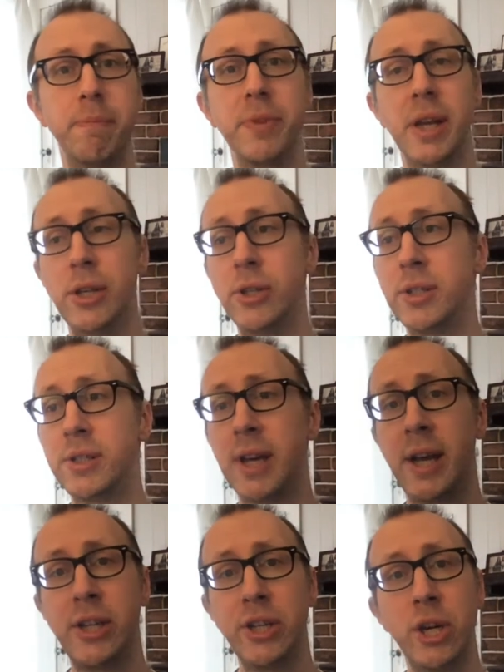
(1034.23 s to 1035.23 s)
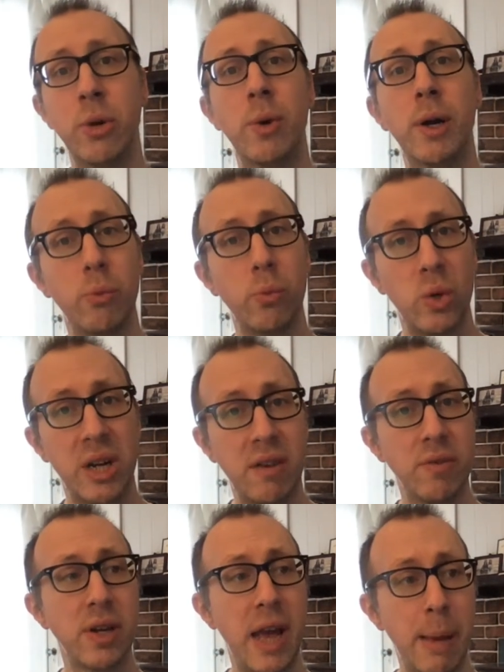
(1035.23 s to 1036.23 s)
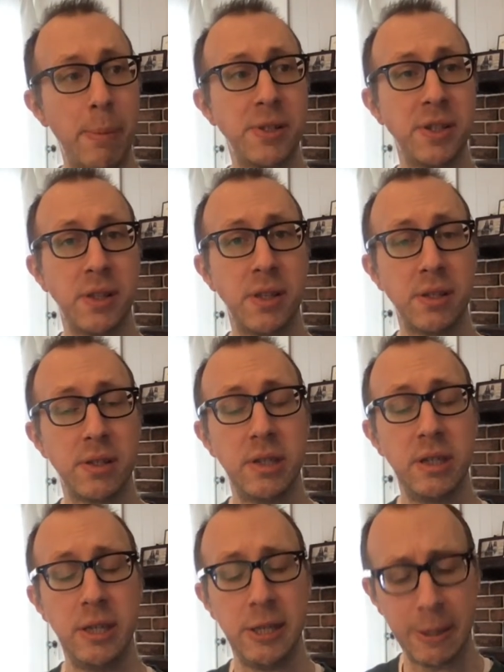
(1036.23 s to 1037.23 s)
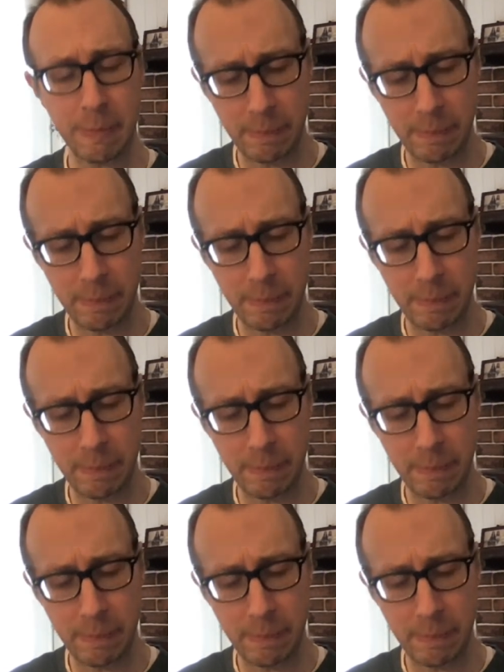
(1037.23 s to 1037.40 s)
and you decide, you know what? Whatever happens in this scene,